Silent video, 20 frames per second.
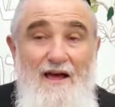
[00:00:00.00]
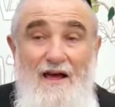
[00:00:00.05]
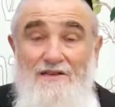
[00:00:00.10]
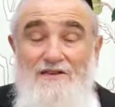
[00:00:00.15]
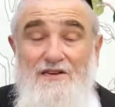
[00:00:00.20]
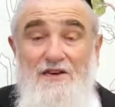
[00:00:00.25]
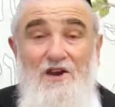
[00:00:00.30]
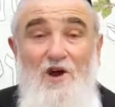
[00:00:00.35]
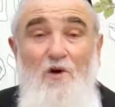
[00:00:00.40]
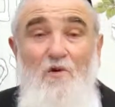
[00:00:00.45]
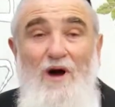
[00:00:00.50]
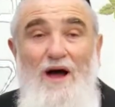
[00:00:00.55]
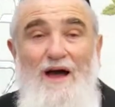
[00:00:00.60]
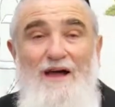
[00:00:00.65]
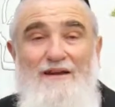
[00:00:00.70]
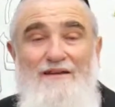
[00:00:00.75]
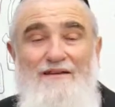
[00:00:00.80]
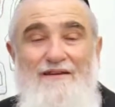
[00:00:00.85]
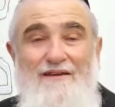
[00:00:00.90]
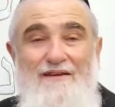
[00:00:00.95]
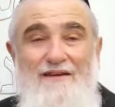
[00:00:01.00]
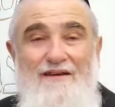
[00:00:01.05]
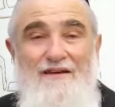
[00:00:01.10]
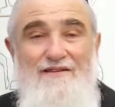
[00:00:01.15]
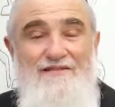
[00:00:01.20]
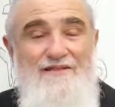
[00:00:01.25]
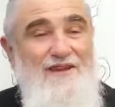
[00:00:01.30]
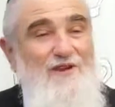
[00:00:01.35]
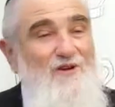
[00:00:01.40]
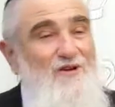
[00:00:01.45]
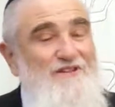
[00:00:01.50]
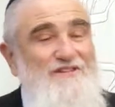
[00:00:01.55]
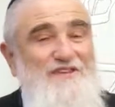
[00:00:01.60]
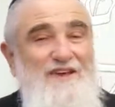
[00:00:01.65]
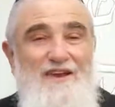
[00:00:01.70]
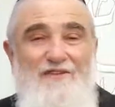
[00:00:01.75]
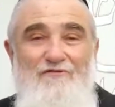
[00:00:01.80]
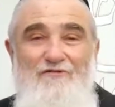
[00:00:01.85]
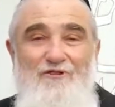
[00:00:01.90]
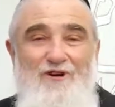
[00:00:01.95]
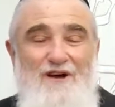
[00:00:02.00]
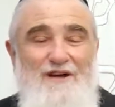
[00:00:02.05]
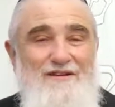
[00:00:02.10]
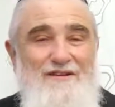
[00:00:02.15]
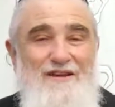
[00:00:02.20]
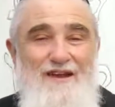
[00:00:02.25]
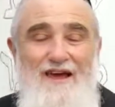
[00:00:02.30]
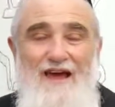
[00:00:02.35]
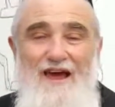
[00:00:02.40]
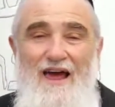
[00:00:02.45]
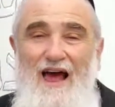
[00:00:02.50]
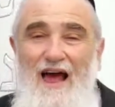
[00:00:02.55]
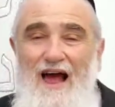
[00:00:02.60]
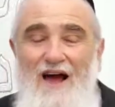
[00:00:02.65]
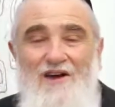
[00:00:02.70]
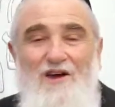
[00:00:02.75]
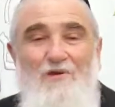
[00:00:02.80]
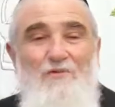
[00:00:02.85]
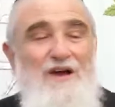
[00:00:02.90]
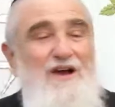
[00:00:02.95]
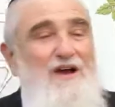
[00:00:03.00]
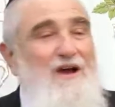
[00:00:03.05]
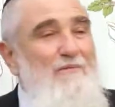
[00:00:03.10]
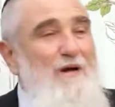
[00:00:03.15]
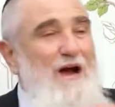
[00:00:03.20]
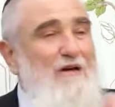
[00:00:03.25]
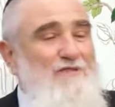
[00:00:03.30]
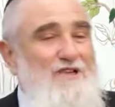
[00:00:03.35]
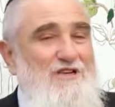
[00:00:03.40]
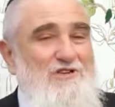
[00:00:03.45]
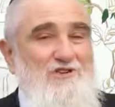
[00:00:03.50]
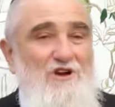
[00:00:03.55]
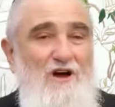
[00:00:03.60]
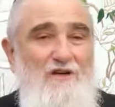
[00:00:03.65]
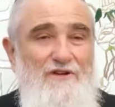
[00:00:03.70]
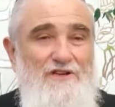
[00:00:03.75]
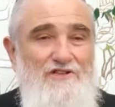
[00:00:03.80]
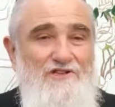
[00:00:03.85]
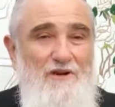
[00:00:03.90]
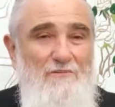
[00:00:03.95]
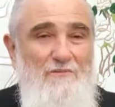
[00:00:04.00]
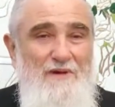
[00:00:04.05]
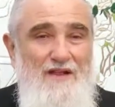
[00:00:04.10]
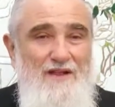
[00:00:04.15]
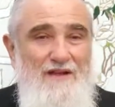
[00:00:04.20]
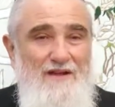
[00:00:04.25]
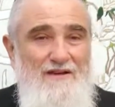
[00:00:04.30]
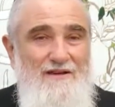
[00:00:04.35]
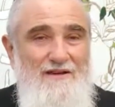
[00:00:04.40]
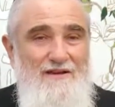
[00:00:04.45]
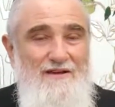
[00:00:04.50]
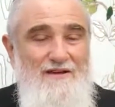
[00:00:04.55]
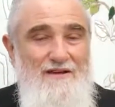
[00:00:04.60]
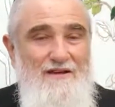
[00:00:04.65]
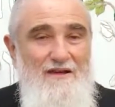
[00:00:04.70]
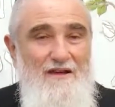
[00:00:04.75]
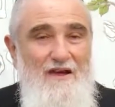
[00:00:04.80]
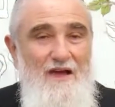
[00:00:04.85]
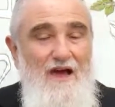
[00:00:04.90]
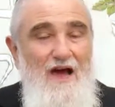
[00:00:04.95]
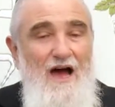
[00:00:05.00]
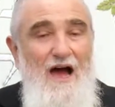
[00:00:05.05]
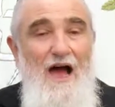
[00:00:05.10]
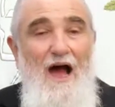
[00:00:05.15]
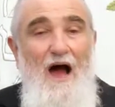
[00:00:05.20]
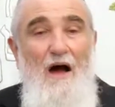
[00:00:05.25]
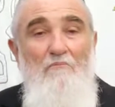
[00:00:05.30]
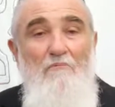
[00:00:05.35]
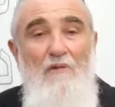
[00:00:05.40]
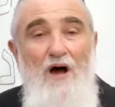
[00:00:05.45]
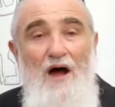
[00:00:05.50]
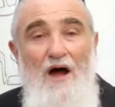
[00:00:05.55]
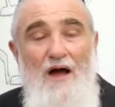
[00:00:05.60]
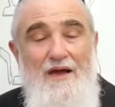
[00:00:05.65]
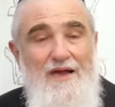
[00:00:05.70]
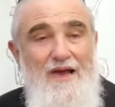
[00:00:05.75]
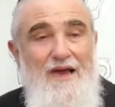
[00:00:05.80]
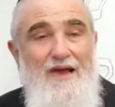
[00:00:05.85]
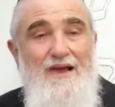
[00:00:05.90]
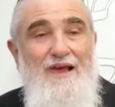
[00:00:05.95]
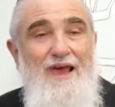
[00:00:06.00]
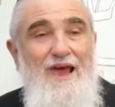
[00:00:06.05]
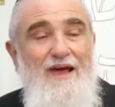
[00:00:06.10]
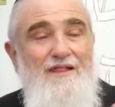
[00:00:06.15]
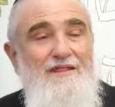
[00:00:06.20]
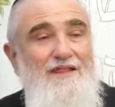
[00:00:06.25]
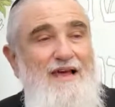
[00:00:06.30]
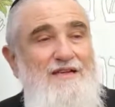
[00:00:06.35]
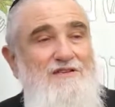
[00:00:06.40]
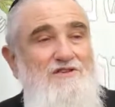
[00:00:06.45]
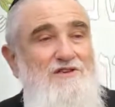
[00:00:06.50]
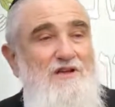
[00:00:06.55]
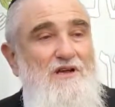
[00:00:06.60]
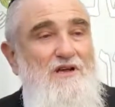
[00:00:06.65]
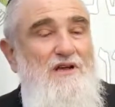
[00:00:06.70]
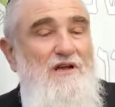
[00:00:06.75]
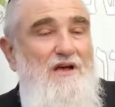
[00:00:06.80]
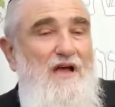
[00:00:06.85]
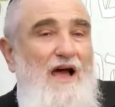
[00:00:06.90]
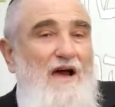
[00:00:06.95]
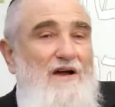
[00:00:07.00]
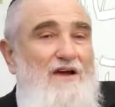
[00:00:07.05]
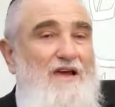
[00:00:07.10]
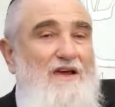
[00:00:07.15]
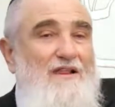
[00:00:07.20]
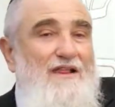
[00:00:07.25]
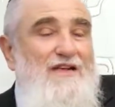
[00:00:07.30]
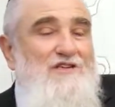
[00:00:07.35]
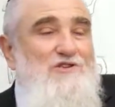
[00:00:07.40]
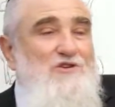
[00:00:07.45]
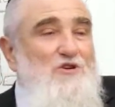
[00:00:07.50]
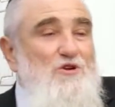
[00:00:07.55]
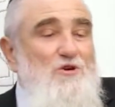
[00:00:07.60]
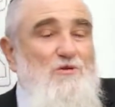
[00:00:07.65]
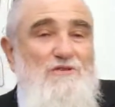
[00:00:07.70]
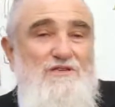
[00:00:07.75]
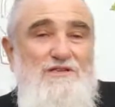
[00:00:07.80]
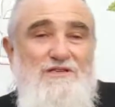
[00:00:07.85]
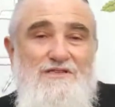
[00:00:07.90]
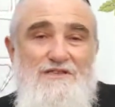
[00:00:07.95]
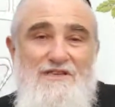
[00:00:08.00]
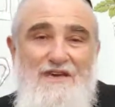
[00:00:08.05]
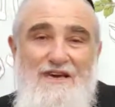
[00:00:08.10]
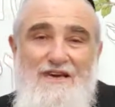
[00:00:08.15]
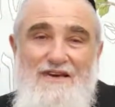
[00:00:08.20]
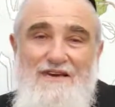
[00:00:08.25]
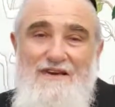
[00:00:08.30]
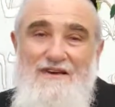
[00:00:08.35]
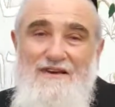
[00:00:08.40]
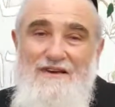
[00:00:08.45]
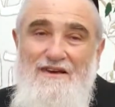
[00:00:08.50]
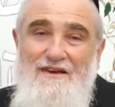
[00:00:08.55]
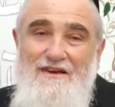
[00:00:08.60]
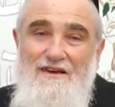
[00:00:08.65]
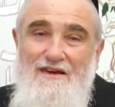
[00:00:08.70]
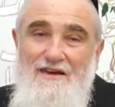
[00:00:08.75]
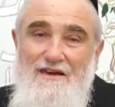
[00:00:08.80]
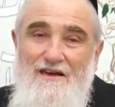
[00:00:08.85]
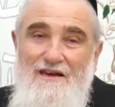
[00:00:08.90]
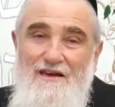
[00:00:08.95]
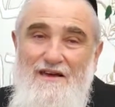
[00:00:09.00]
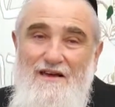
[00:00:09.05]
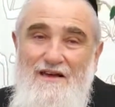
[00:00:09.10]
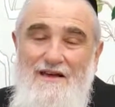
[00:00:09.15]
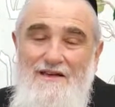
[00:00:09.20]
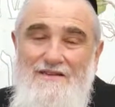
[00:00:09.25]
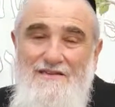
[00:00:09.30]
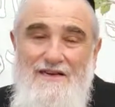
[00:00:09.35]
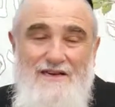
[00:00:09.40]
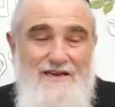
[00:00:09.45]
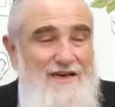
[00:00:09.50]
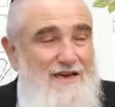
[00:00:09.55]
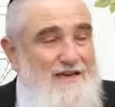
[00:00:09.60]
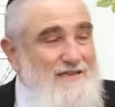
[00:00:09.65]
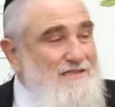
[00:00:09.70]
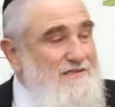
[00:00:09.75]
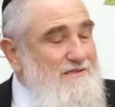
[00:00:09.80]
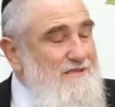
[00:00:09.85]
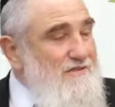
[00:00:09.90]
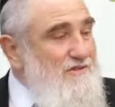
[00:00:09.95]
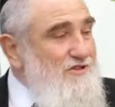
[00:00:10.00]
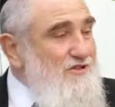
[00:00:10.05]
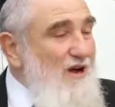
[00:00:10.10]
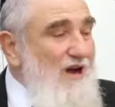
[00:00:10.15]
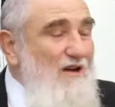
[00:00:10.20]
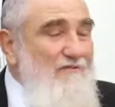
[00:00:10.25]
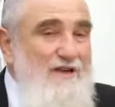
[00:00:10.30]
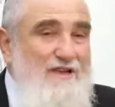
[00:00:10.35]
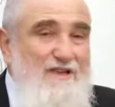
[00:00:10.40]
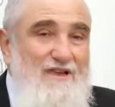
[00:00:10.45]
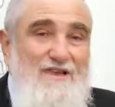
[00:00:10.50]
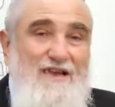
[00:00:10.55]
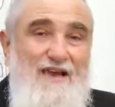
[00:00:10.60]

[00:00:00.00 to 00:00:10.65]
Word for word: So you know what? So they all say the void. How can we come out with a Shavit Shomelech? Um, a king can't let, how can he let you use his thing? It's the king's Shavit.